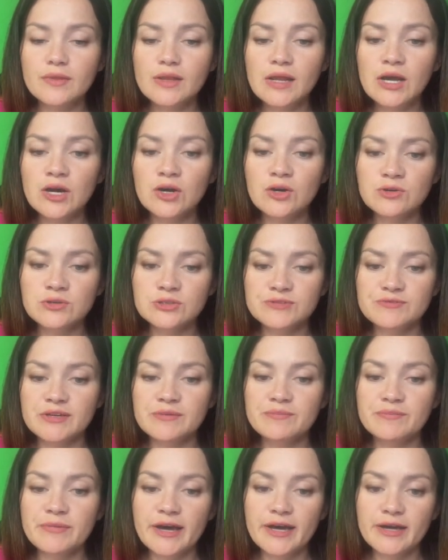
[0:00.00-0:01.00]
all the
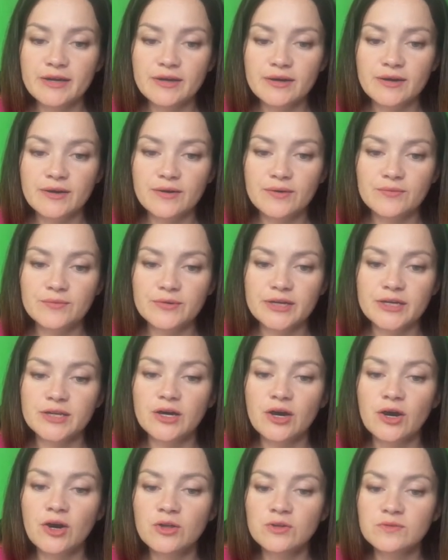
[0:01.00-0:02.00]
way back, we
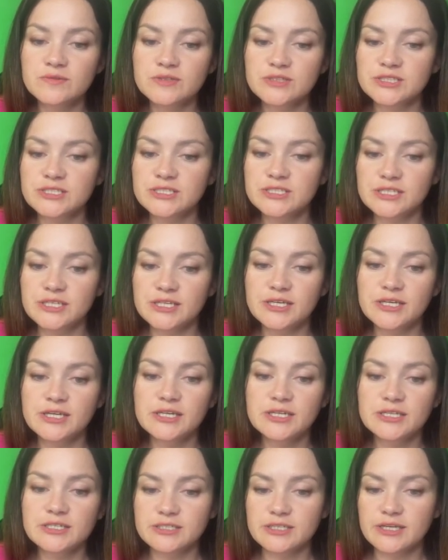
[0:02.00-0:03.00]
can always see
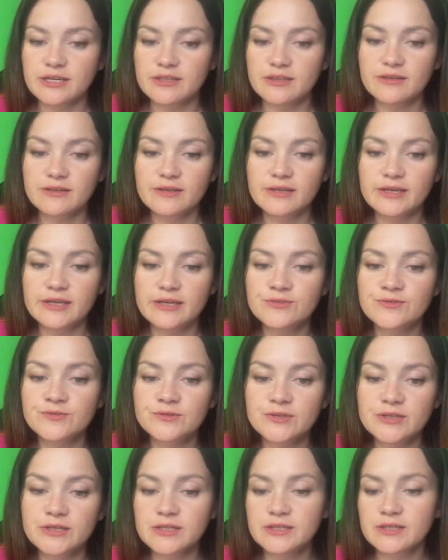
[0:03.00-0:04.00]
that
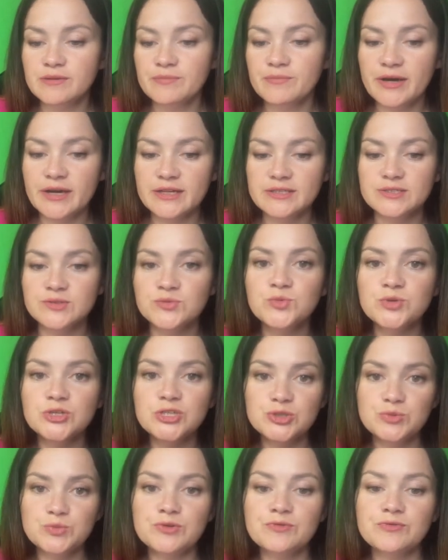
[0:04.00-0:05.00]
it really depends
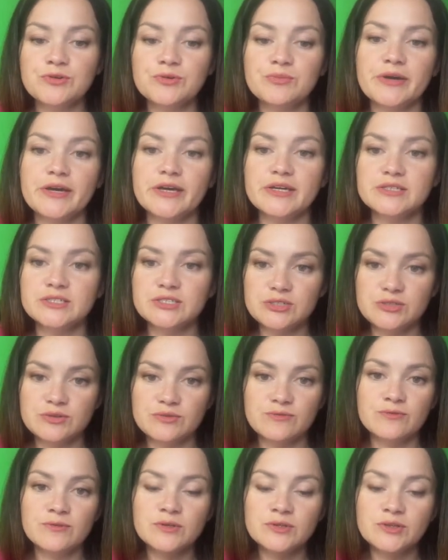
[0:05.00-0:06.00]
which move you make. So
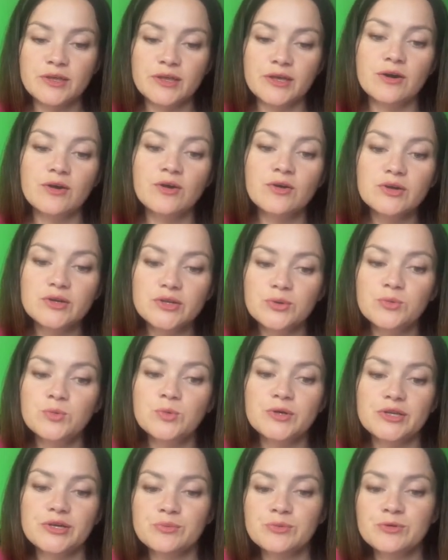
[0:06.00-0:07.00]
the only
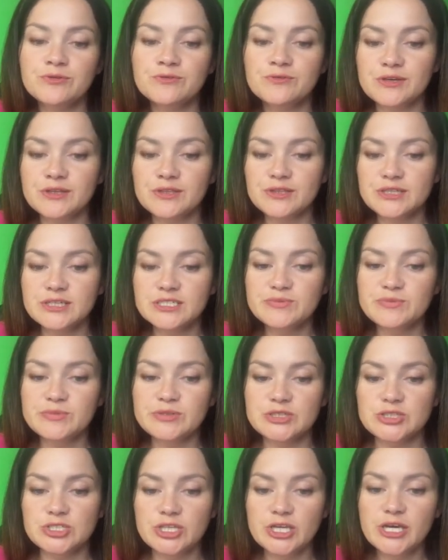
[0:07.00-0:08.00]
winning move in this
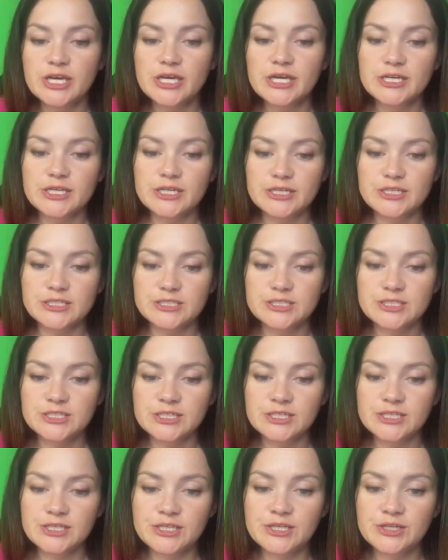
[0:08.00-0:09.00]
position
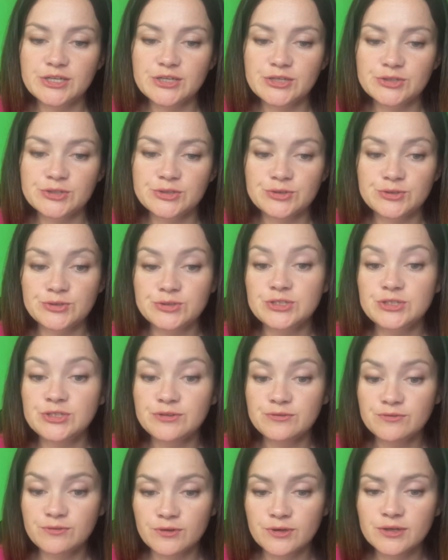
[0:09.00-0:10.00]
is king to
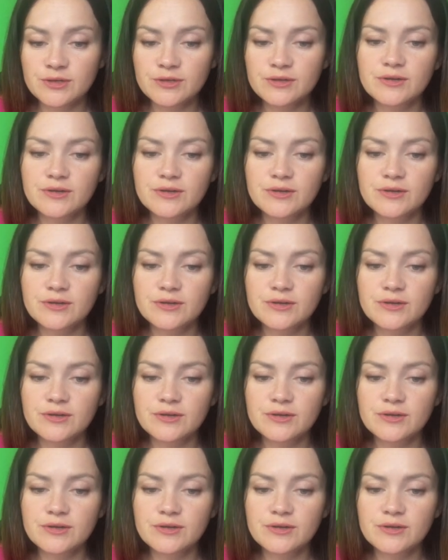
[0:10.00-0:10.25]
d4,